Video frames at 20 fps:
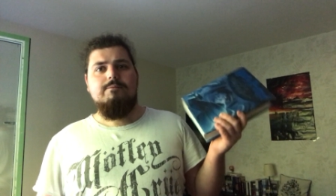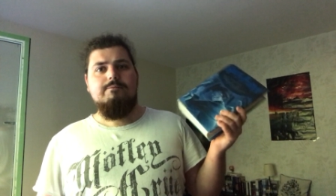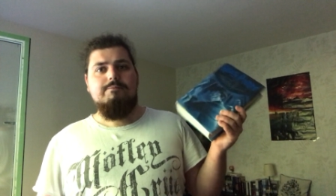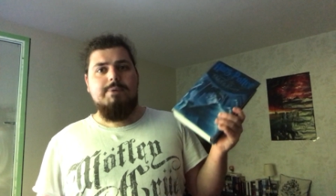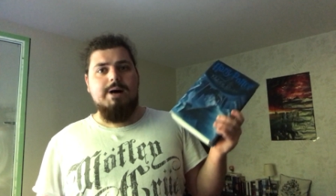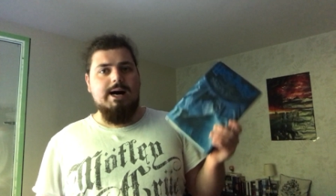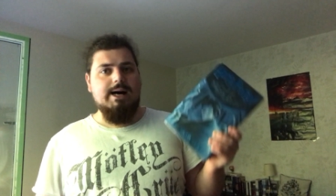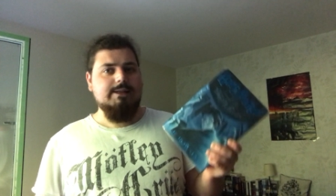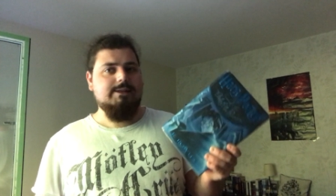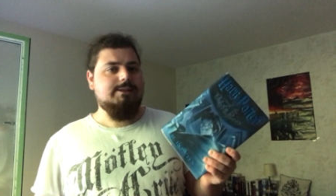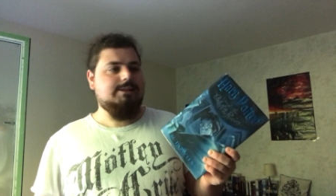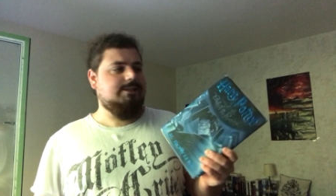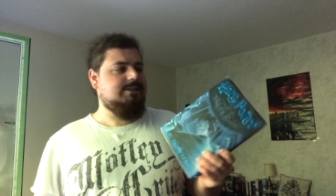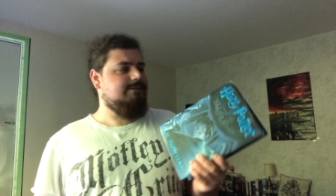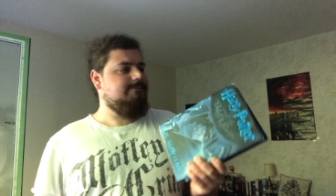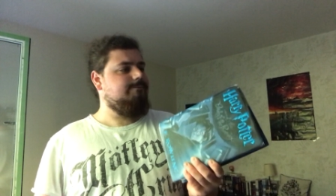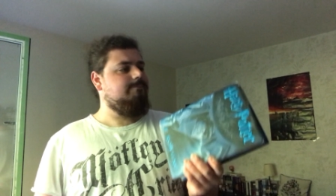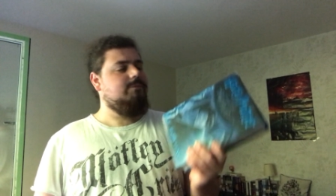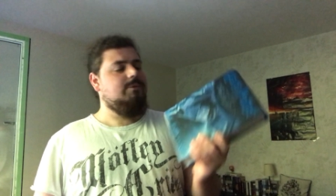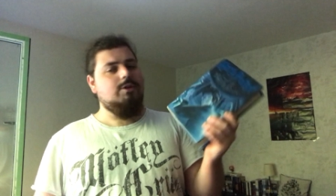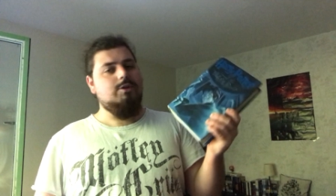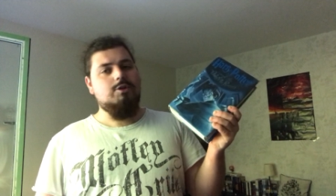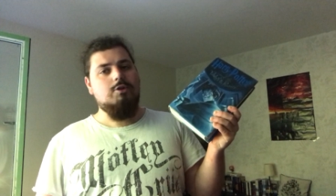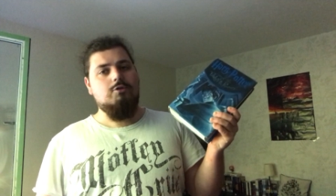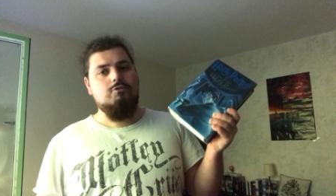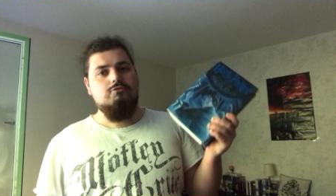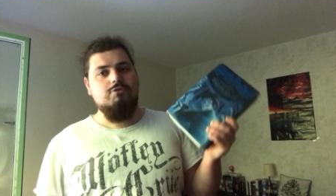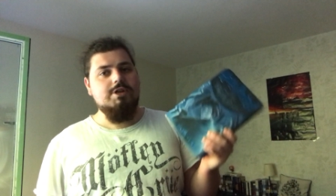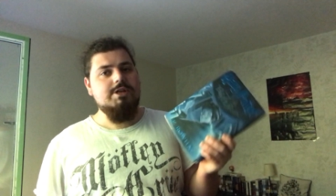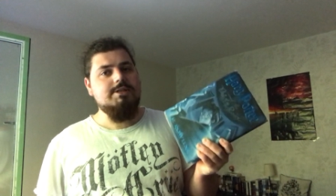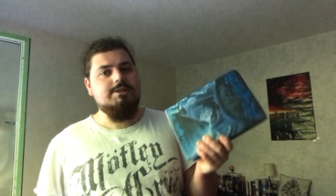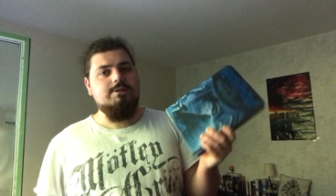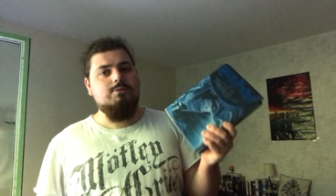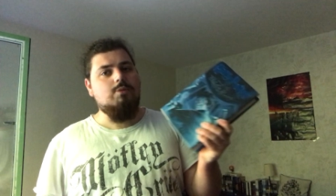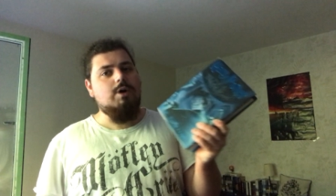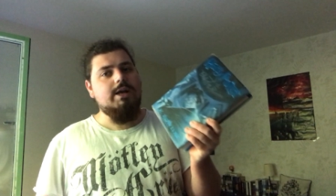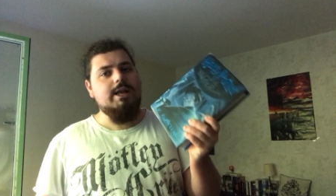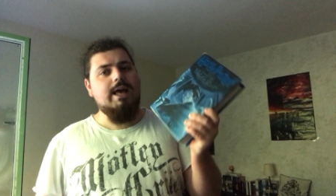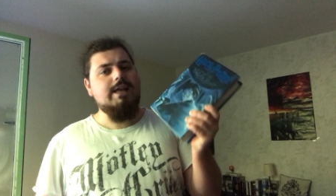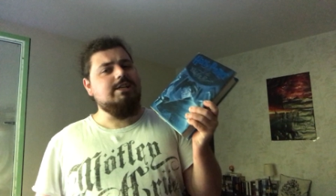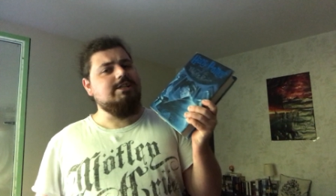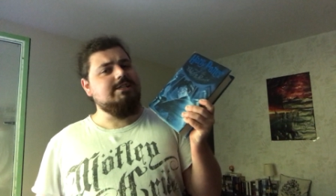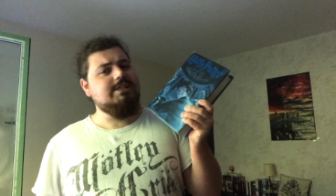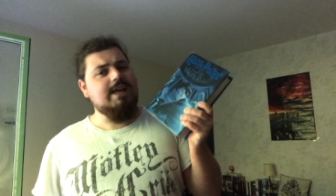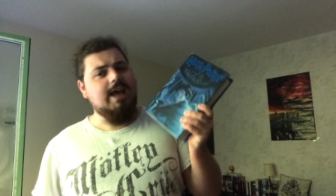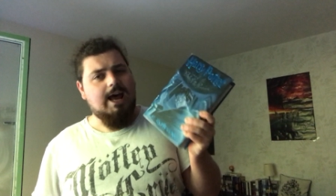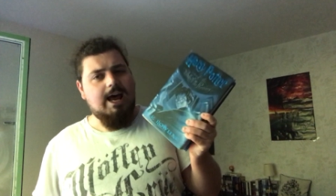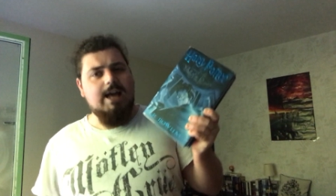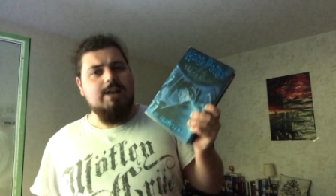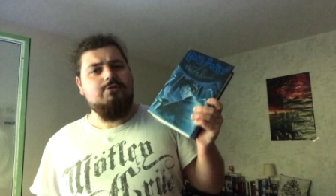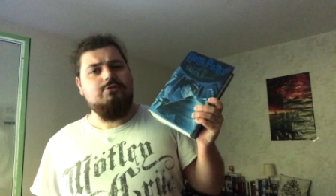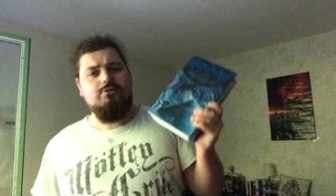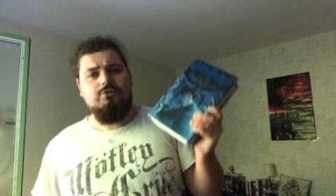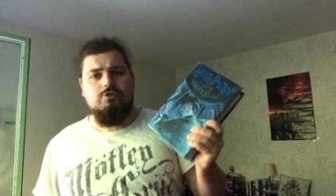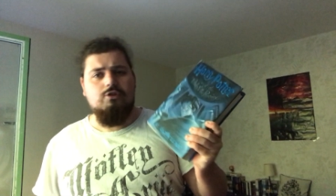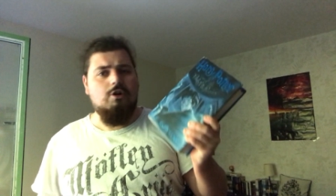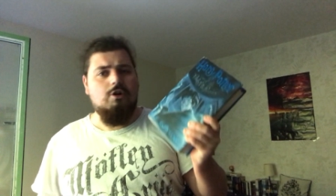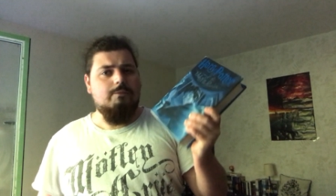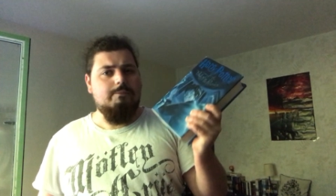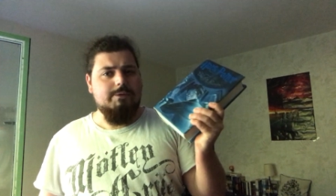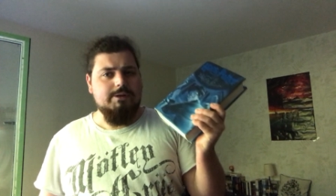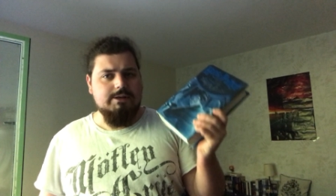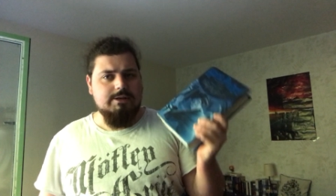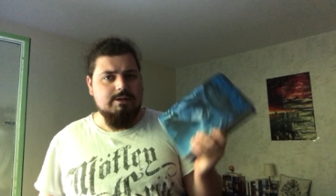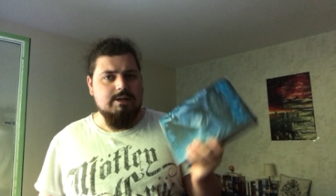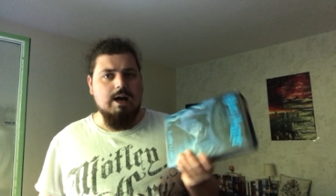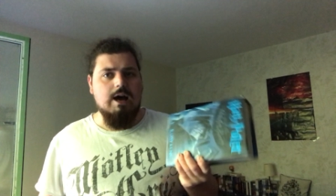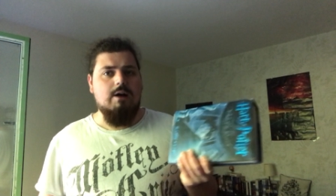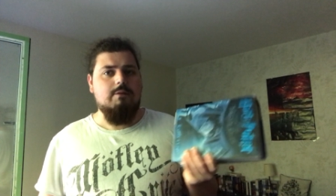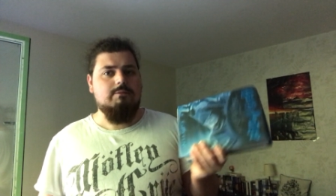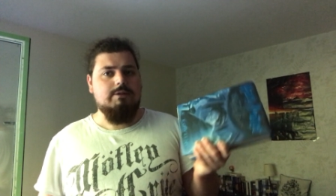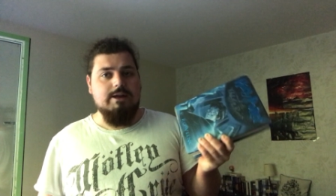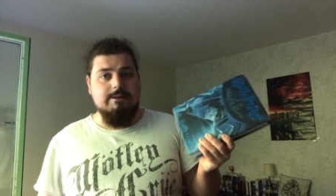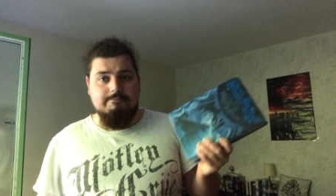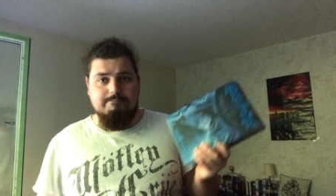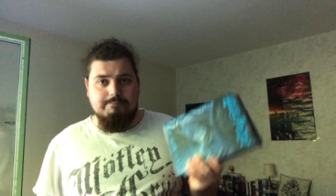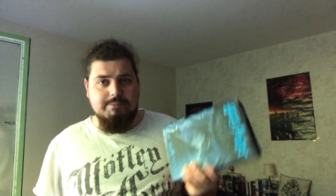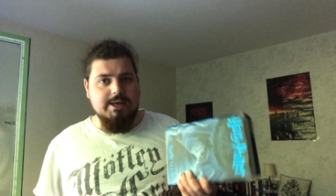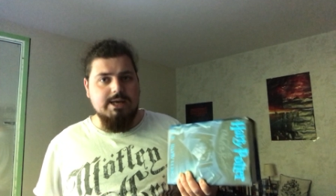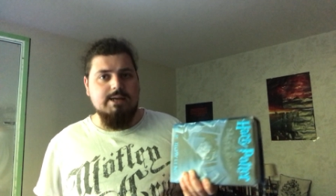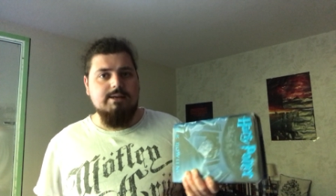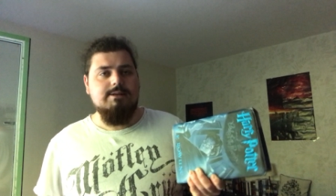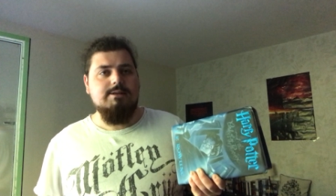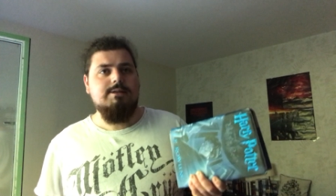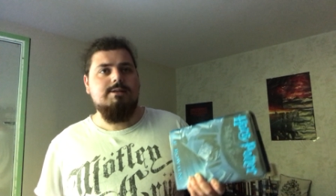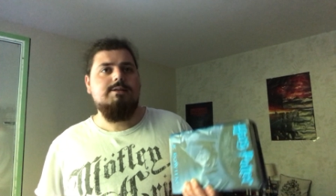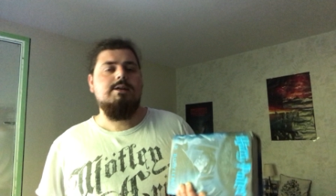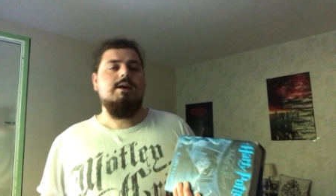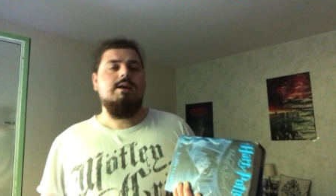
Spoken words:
But the reason why I just had to drop it down a bit,